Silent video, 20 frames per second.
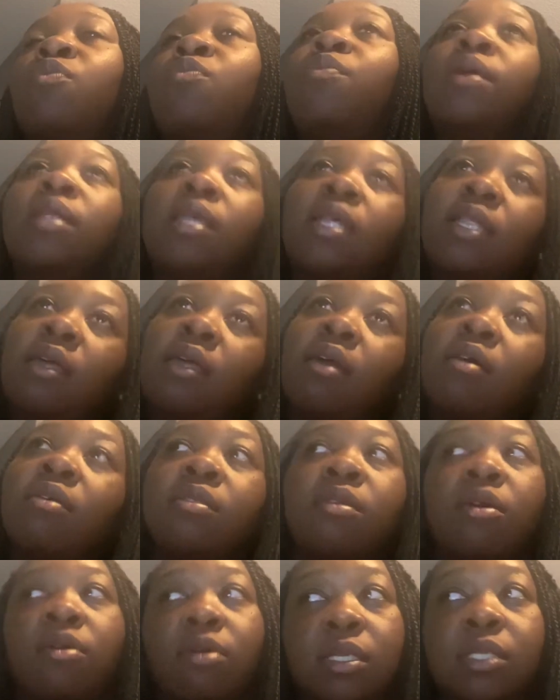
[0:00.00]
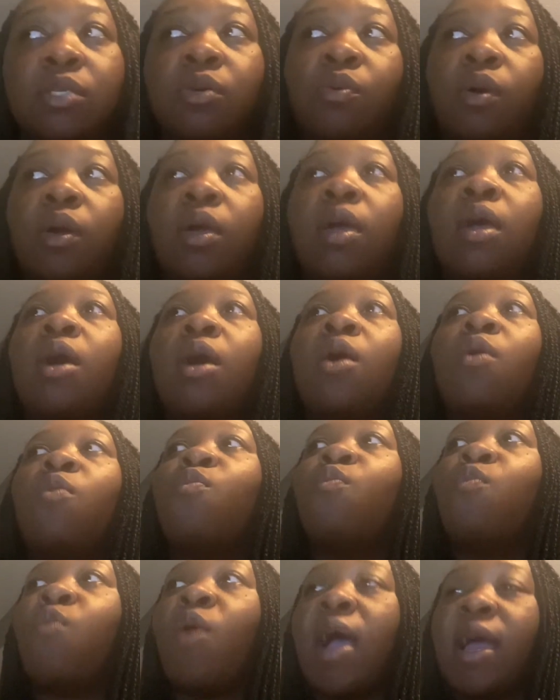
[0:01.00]
what are their thoughts on
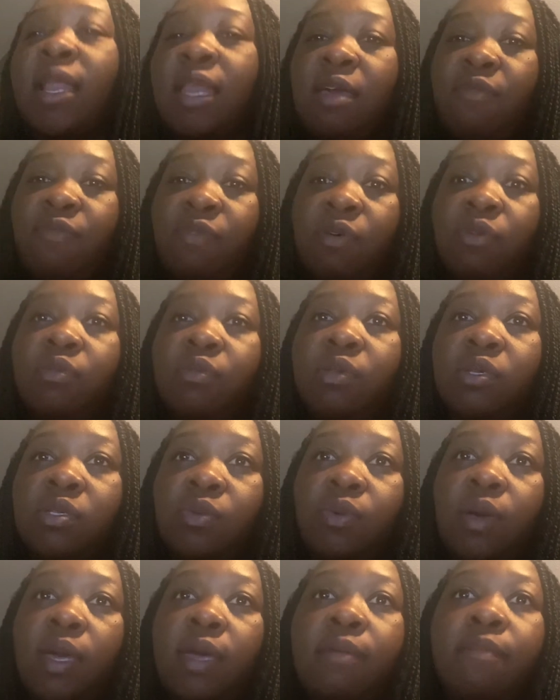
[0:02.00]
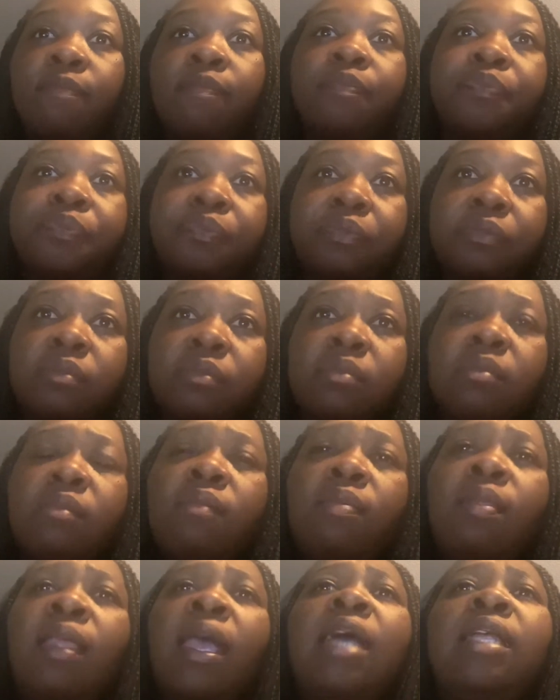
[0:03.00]
why they feel this way.
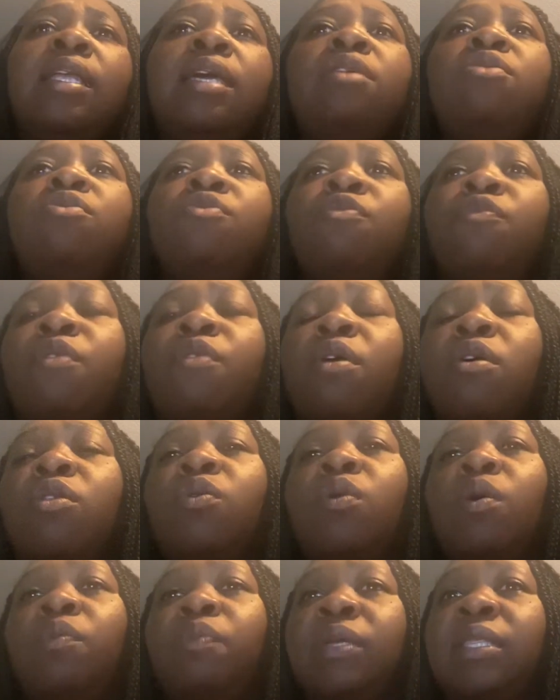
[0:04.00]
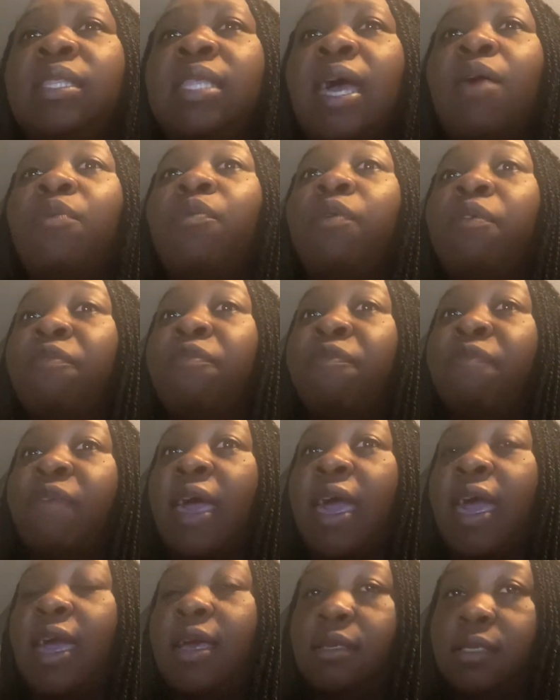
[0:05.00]
And then you follow up with that with
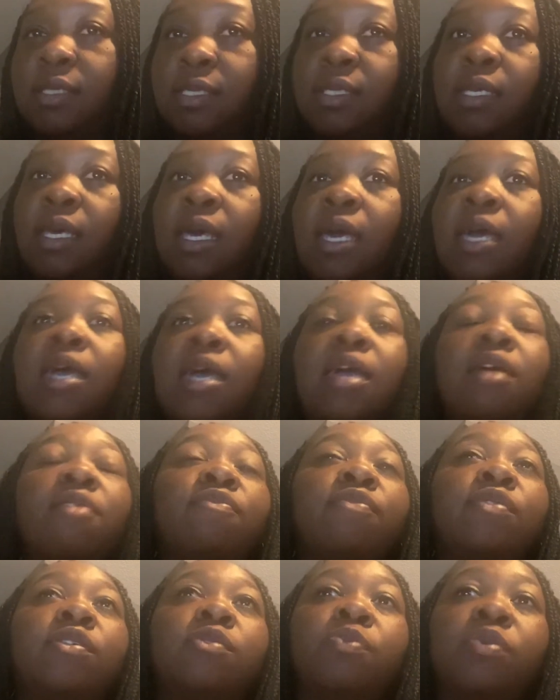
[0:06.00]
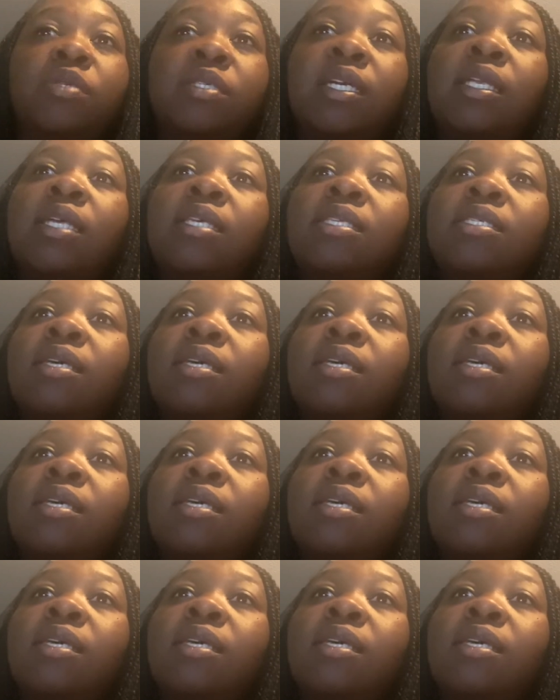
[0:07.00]
facts. If it's pertaining to